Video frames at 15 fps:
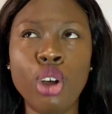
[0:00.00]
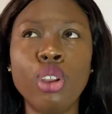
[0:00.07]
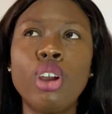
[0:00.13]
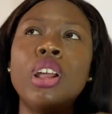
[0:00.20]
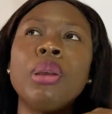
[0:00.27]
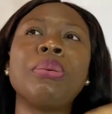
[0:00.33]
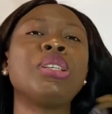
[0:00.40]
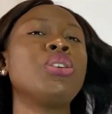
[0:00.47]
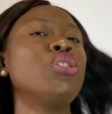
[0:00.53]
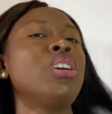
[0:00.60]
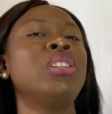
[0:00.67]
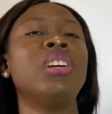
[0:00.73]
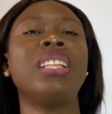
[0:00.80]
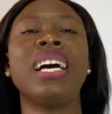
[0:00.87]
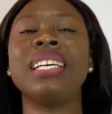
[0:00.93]
Tolulope
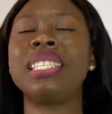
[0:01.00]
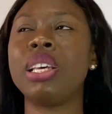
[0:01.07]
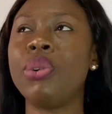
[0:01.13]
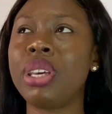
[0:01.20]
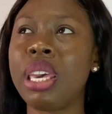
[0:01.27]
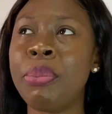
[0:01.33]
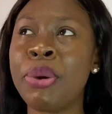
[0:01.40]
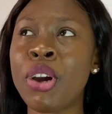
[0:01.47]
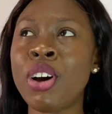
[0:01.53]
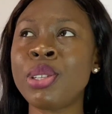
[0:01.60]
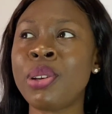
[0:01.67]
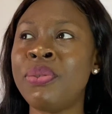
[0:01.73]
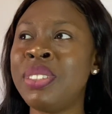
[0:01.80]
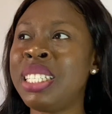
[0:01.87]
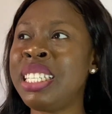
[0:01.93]
Solutions not say, okay,
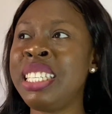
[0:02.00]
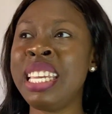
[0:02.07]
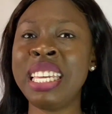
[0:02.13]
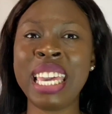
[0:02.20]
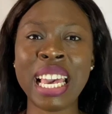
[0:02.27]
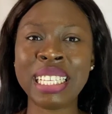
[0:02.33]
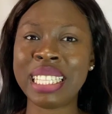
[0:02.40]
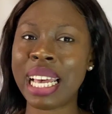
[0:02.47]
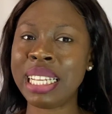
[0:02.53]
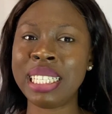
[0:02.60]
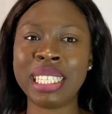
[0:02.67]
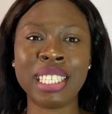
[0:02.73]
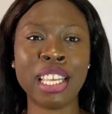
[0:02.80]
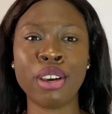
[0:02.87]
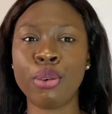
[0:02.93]
because of this, DDK is like
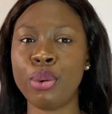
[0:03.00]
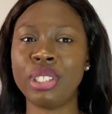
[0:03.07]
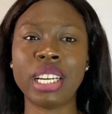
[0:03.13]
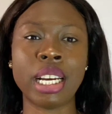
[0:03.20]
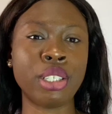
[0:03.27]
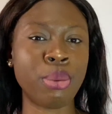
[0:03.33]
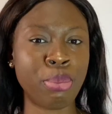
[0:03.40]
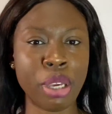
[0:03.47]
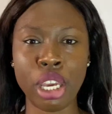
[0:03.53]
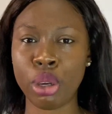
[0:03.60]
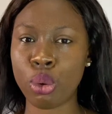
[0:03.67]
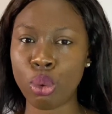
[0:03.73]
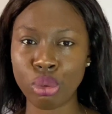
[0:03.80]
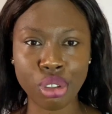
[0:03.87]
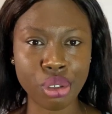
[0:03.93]
this, the coach, I should be a
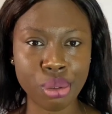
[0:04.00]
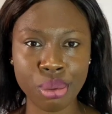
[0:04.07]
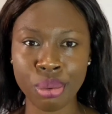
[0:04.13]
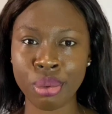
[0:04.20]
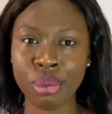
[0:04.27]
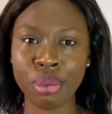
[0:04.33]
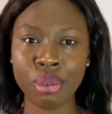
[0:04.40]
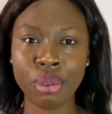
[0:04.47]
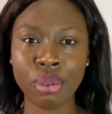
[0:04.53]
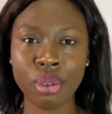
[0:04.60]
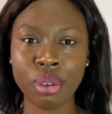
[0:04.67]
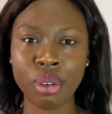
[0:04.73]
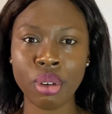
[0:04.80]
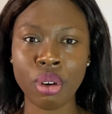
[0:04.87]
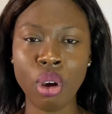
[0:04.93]
coach too.
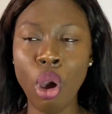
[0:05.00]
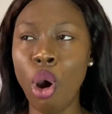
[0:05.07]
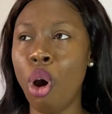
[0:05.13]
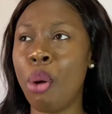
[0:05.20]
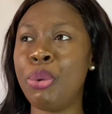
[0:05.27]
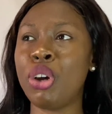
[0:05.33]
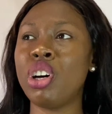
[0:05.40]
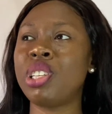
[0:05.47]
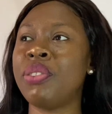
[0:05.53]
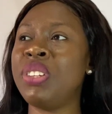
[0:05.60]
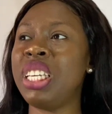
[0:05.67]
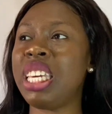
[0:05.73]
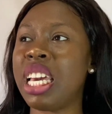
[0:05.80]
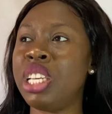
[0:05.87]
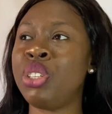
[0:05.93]
Or because of
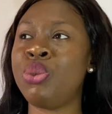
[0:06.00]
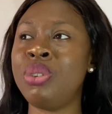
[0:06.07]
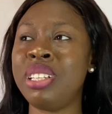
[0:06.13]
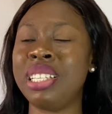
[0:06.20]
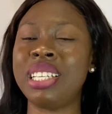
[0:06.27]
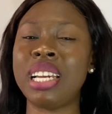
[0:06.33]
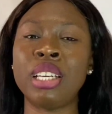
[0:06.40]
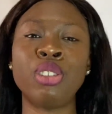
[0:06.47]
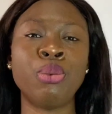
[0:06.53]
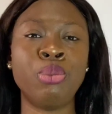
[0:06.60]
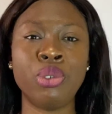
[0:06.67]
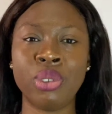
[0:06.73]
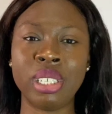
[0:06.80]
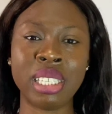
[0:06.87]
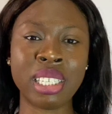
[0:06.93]
DDK is doing this, I should
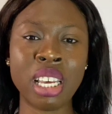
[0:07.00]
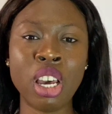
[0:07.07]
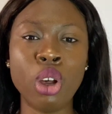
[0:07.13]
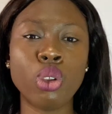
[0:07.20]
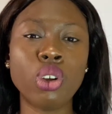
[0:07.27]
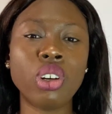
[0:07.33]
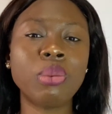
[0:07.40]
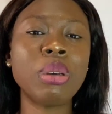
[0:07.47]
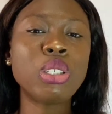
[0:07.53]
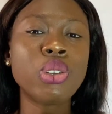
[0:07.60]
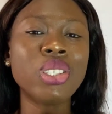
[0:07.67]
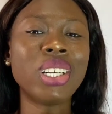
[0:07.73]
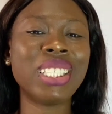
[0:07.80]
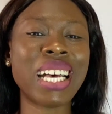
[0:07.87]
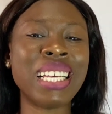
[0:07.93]
do this. Tolulope
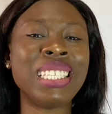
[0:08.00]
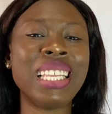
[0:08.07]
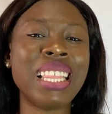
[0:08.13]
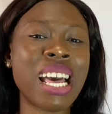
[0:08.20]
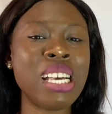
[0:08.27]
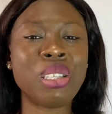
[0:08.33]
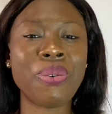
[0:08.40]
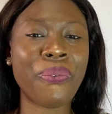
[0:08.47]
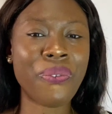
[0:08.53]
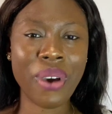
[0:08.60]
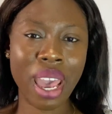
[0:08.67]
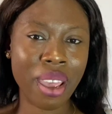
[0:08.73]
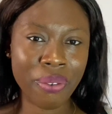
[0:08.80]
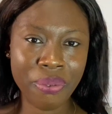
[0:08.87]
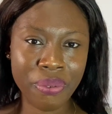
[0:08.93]
Solutions has a
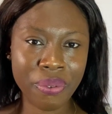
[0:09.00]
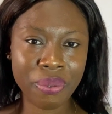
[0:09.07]
9-to-5.